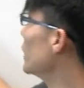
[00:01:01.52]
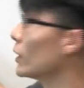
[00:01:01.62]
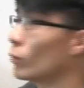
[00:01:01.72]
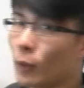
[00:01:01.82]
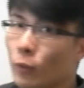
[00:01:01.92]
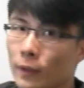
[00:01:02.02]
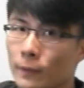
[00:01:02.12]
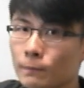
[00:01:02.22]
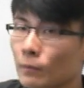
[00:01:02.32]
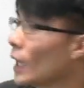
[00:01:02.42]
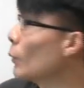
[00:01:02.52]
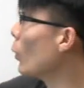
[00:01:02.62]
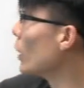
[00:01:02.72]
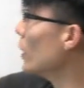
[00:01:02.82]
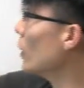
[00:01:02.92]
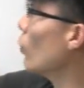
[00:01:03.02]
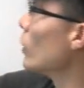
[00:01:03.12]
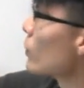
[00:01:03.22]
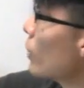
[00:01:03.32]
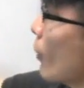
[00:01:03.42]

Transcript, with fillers: one, and the right one. And we want to know what's the